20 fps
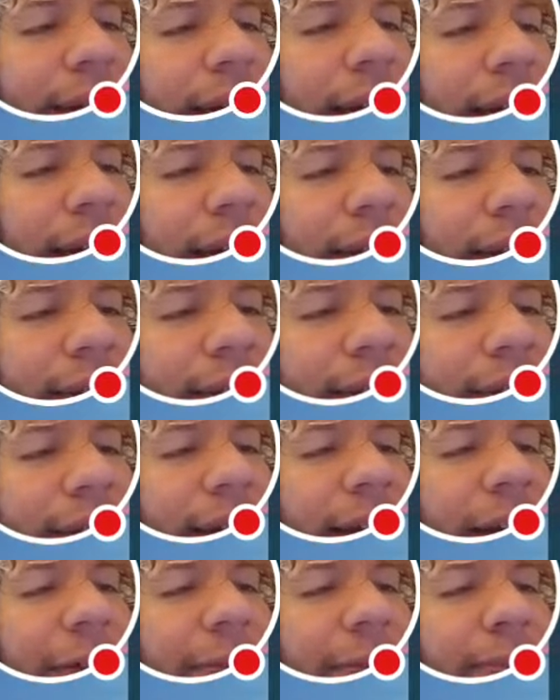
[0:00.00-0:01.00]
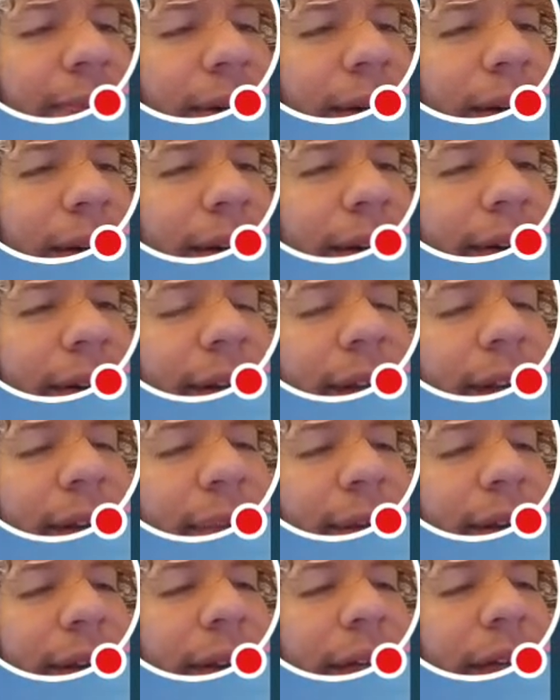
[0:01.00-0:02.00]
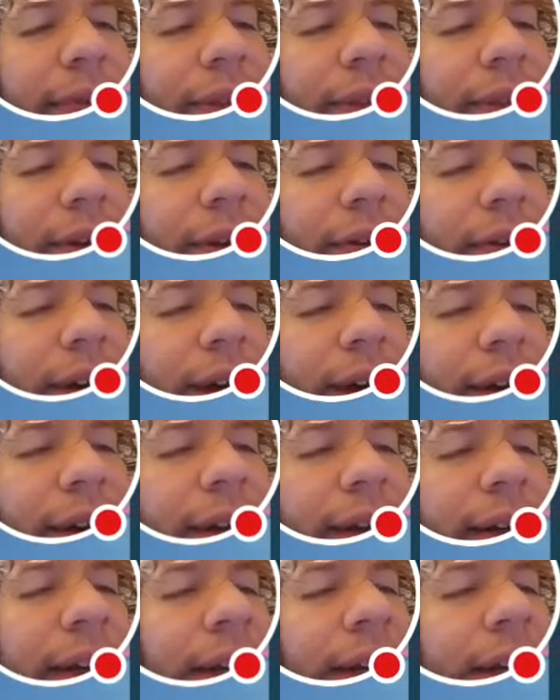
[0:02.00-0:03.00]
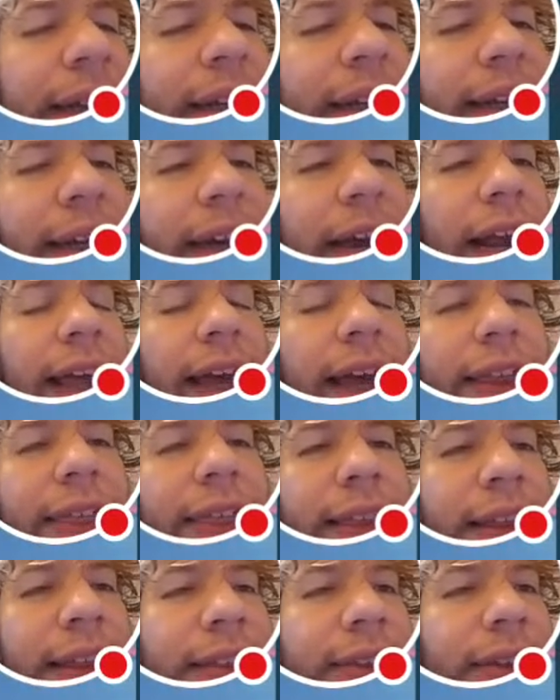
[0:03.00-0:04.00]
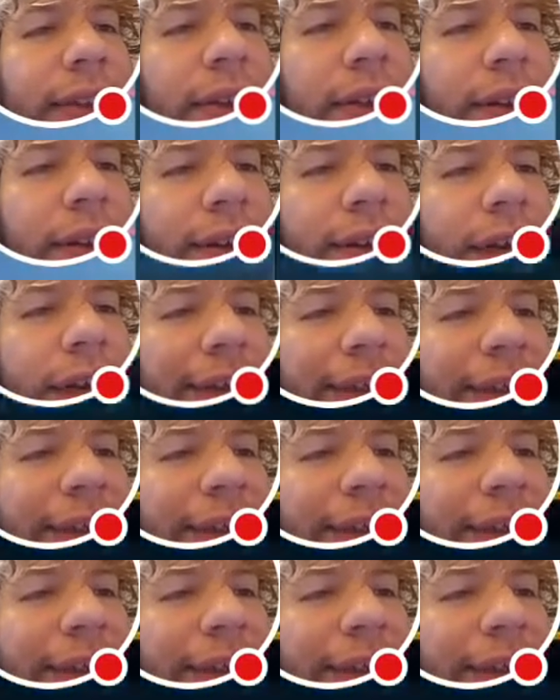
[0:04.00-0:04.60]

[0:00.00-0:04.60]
I get CD'd, or like I'm dealing with a Grakon. I think that's the only time I